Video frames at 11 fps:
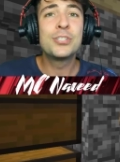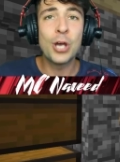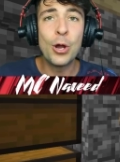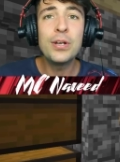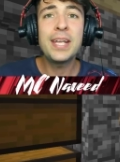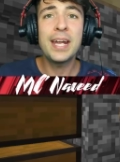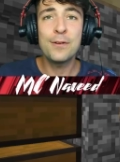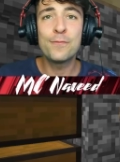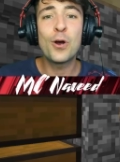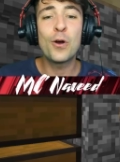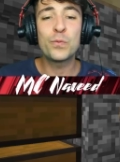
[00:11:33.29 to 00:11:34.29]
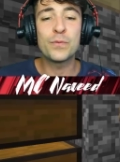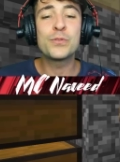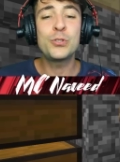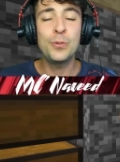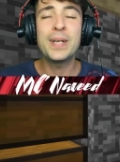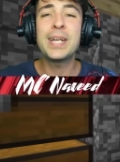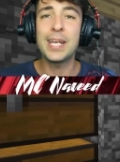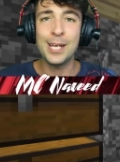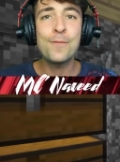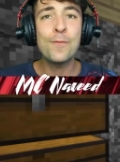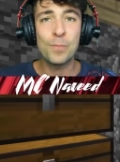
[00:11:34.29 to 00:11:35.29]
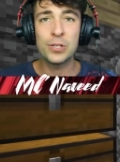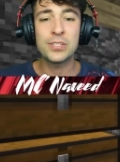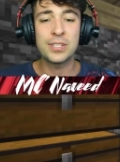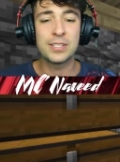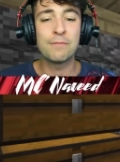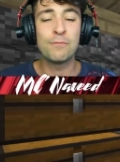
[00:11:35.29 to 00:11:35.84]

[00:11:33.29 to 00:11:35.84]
Don't get involved with too many evil monsters,